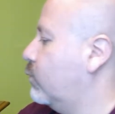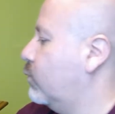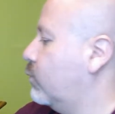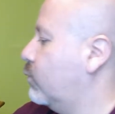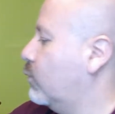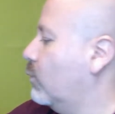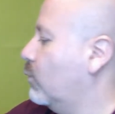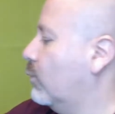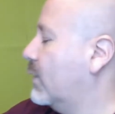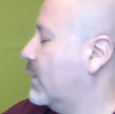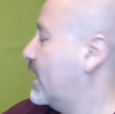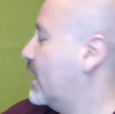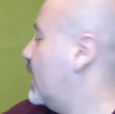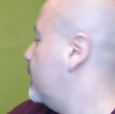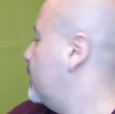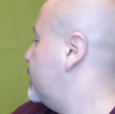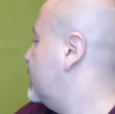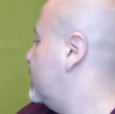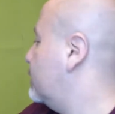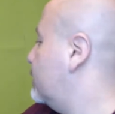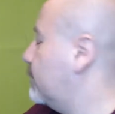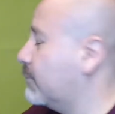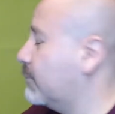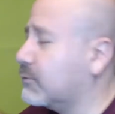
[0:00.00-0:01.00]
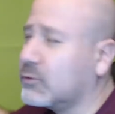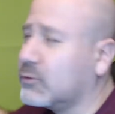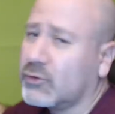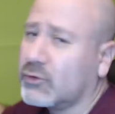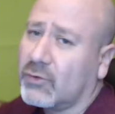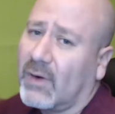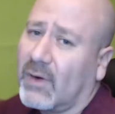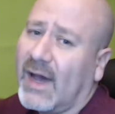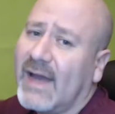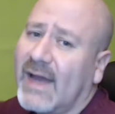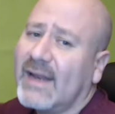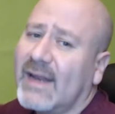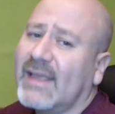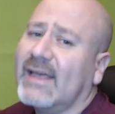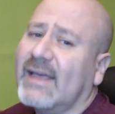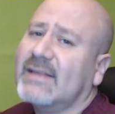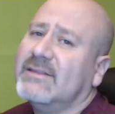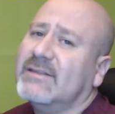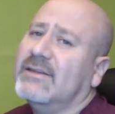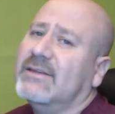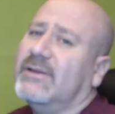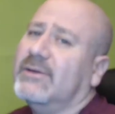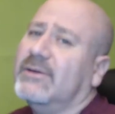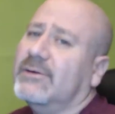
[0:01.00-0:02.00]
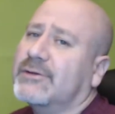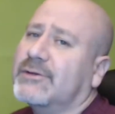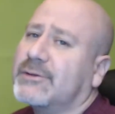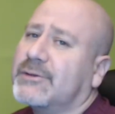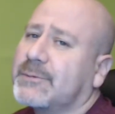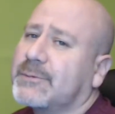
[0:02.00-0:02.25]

What I've been trying to get to use,